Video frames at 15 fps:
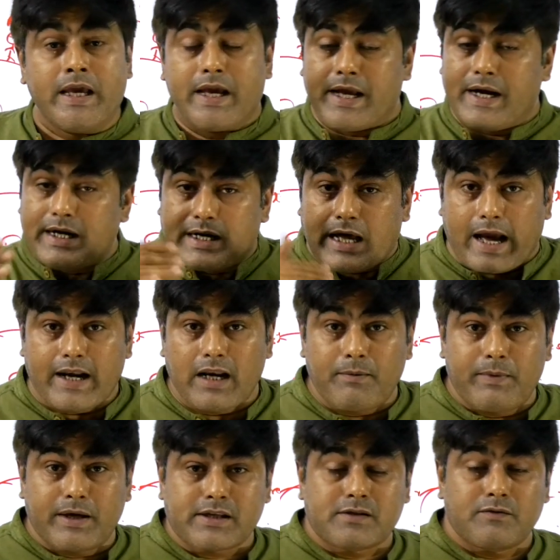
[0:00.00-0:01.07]
In
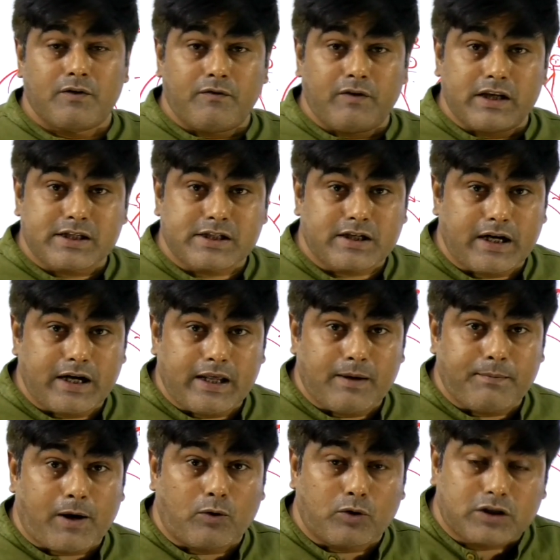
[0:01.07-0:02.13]
dynamics we will study
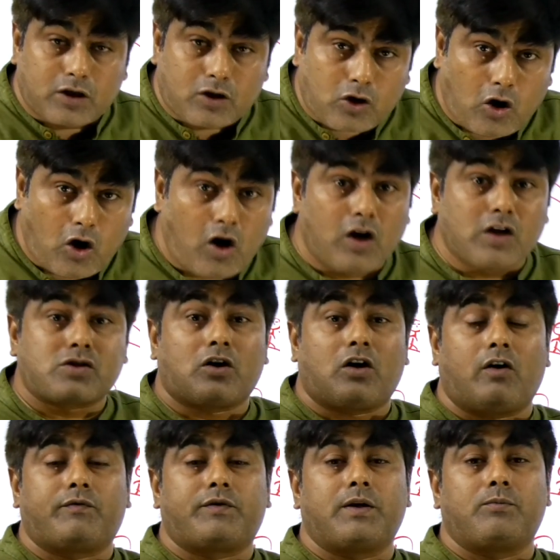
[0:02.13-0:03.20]
about the cause
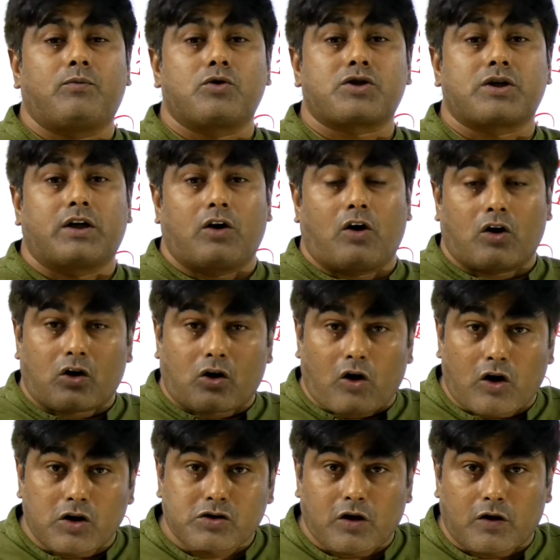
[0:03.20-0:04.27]
of the motion or
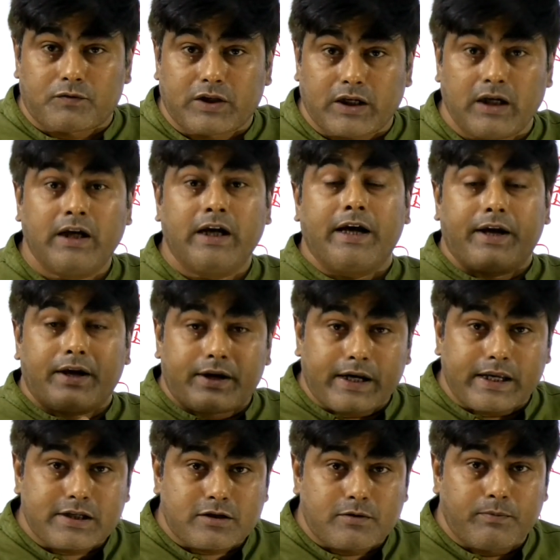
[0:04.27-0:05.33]
cause of the rest,